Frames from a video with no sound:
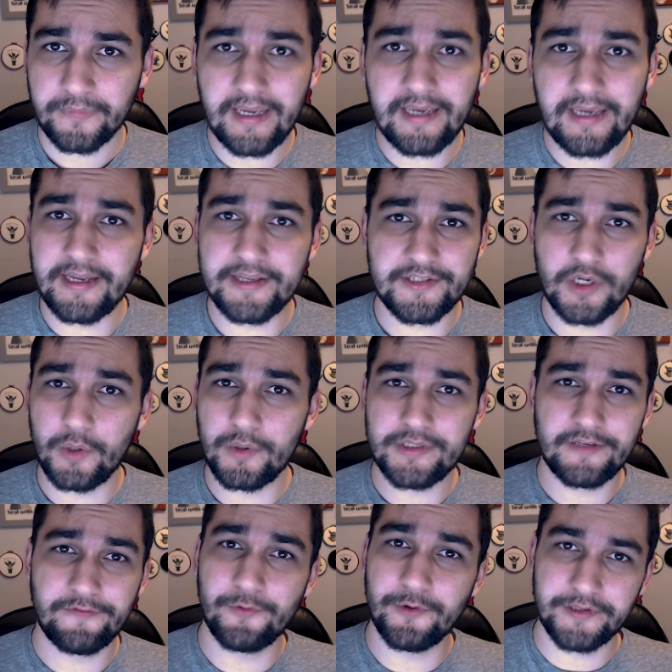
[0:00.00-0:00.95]
And as
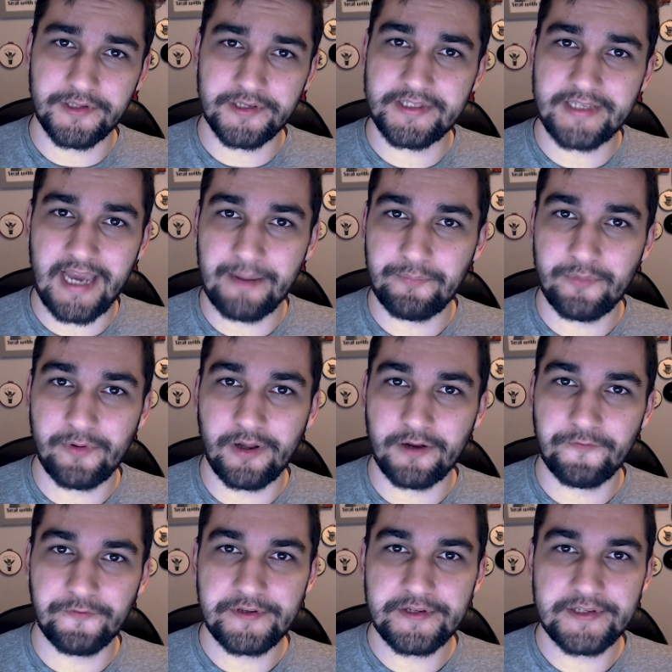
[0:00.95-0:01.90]
always, if you want the stat
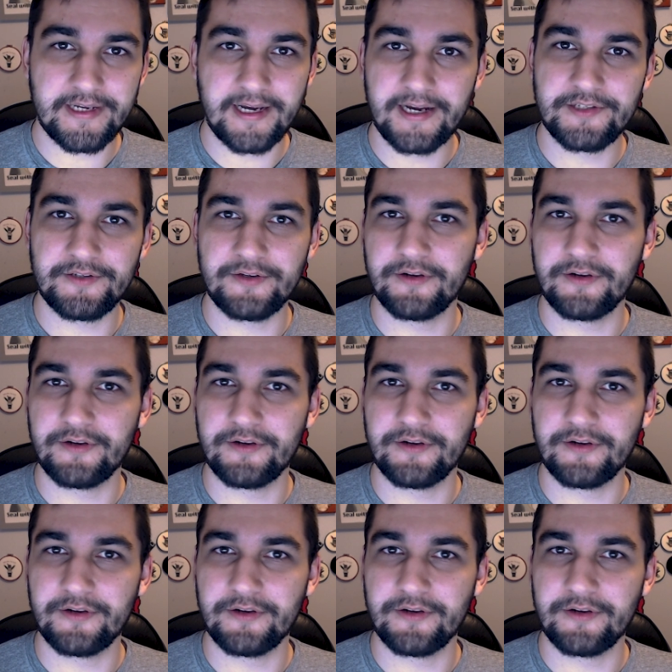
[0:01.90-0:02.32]
block for these guys,